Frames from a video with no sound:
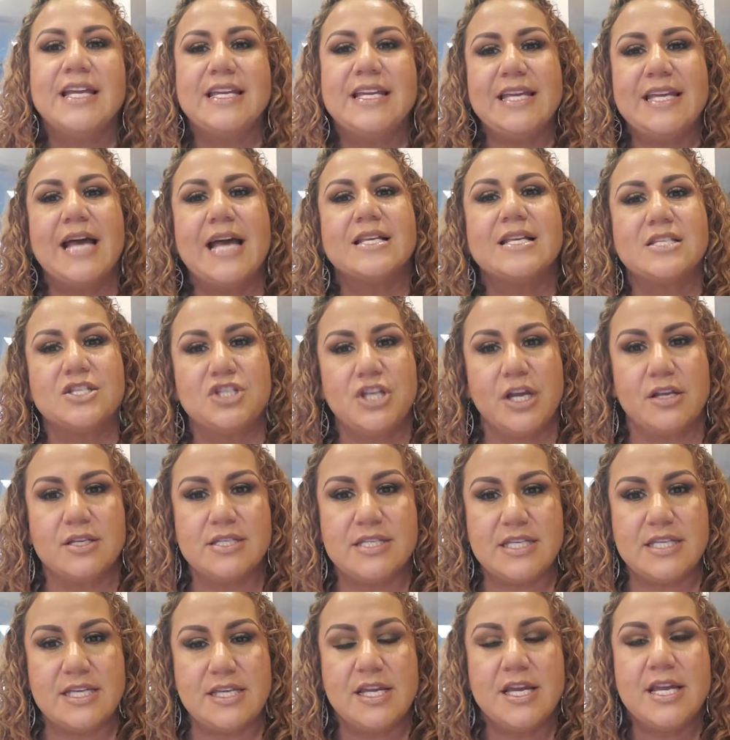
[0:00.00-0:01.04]
Yes,
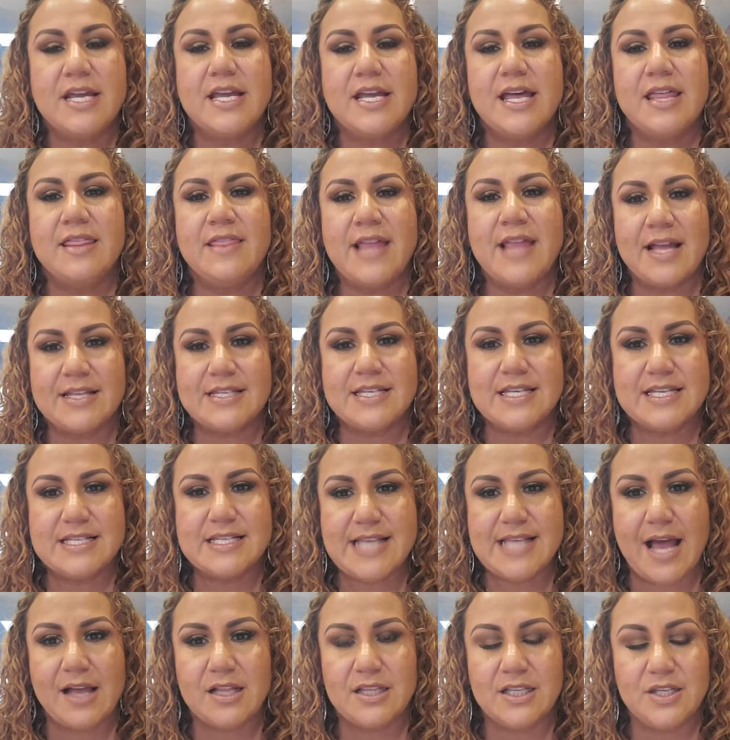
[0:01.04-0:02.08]
Chelsea, and that's
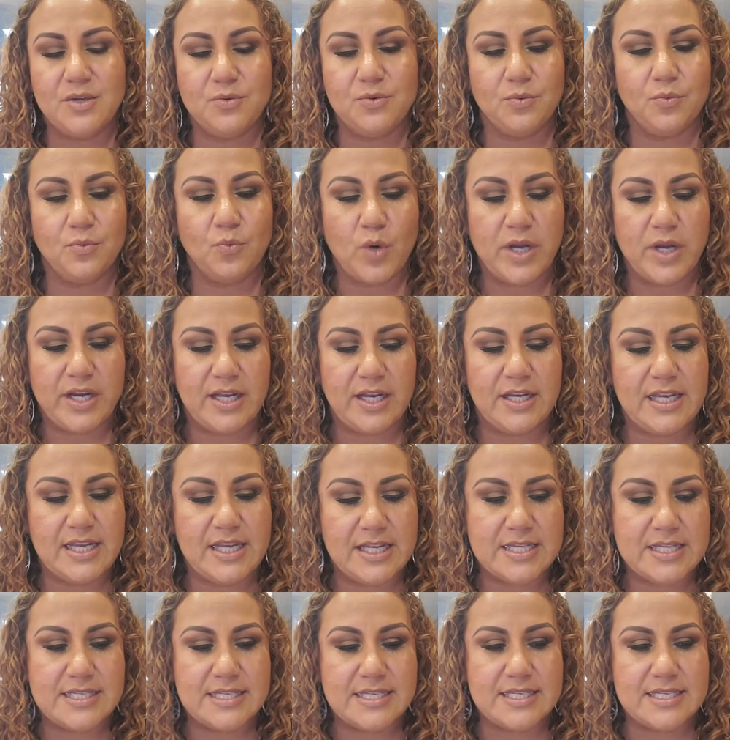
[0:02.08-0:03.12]
exactly what it
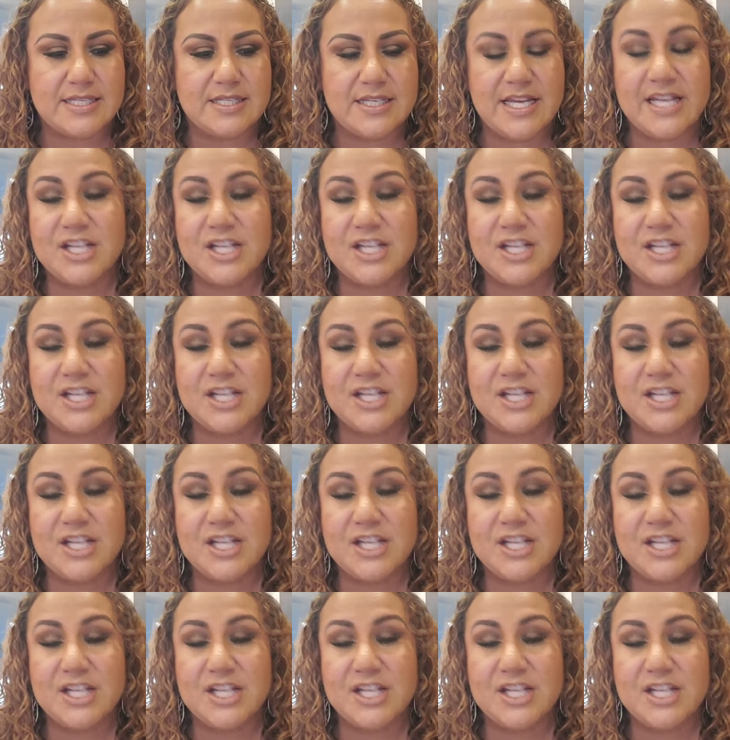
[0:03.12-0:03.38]
is